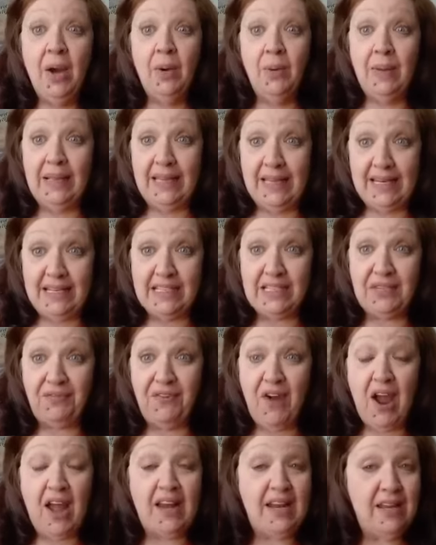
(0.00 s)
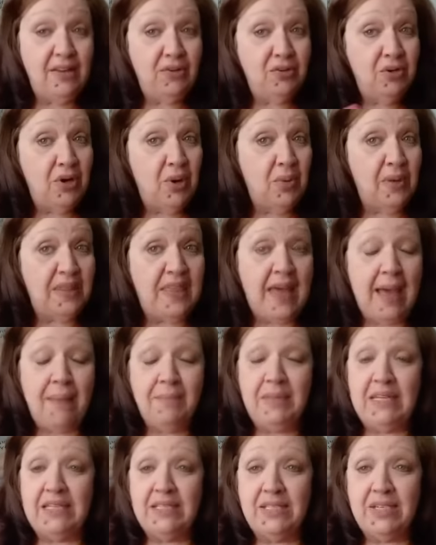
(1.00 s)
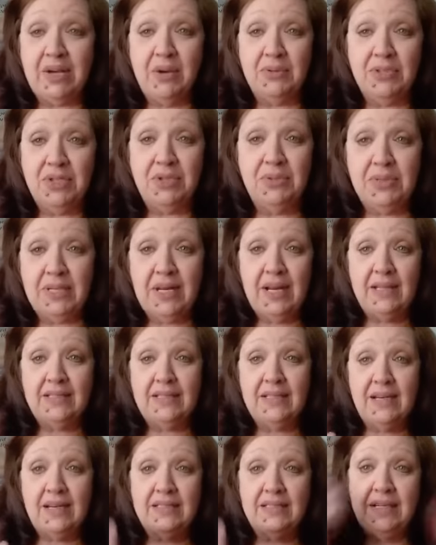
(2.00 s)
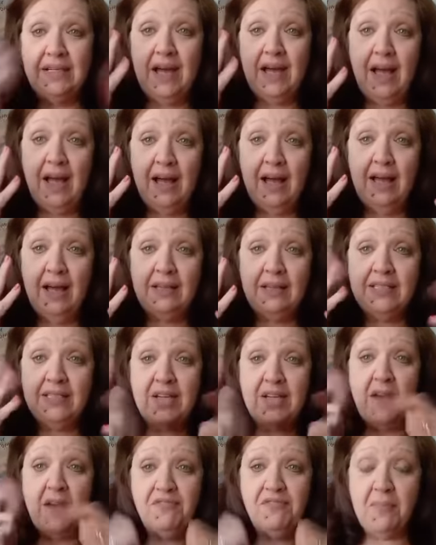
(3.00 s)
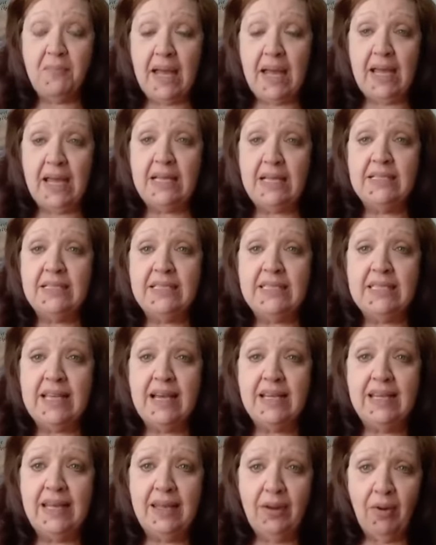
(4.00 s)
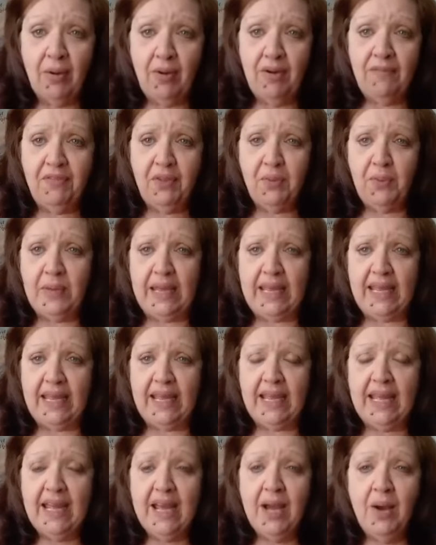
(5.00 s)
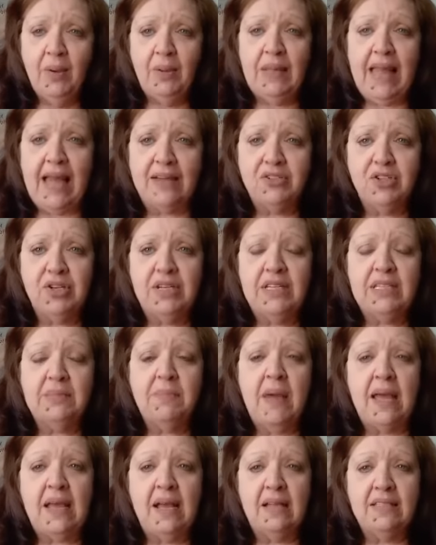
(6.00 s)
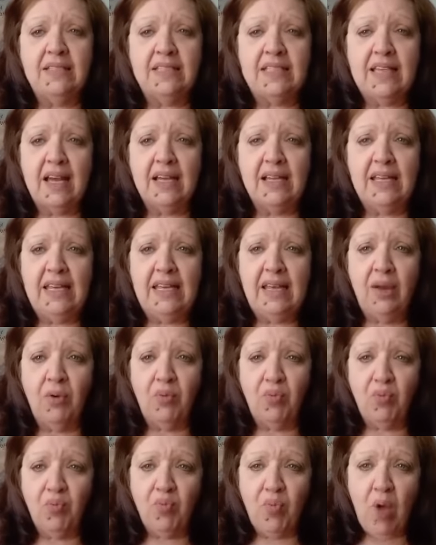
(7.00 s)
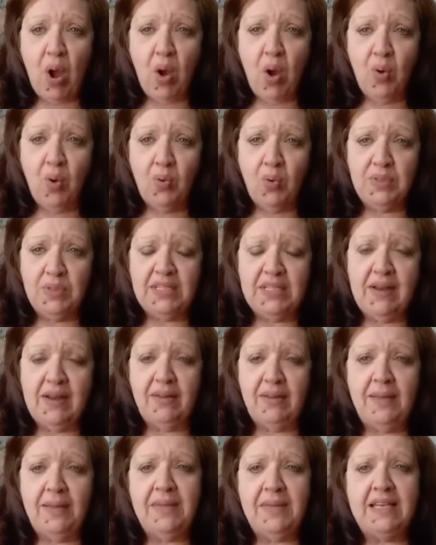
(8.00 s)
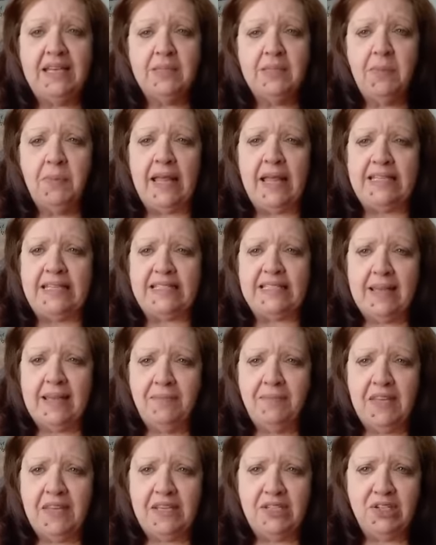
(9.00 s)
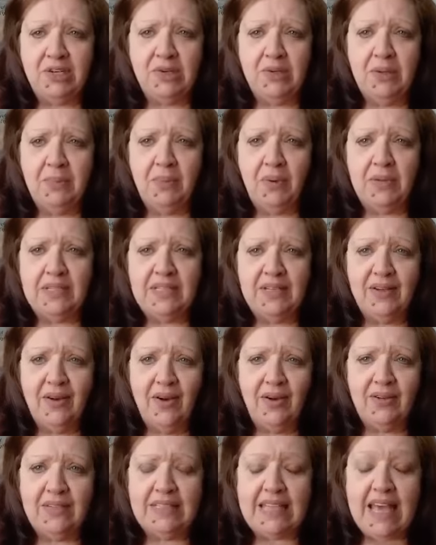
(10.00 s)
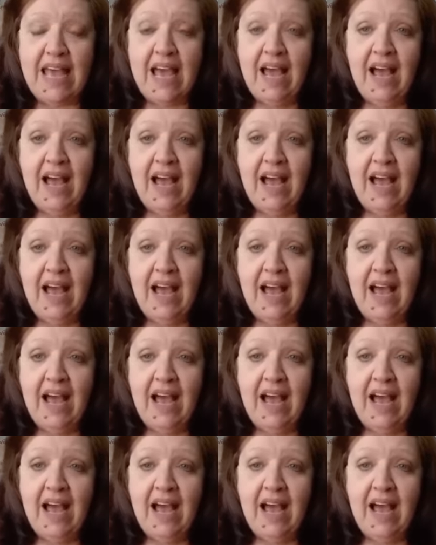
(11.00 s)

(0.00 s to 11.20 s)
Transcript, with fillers: Well, it is Friday, and you know what that means, don't you? Ta da, ta da, ta da. It's time for my unsung hero of the week. Well, actually, it's my unsung heroes. Now, let me explain something to you, boys and girls.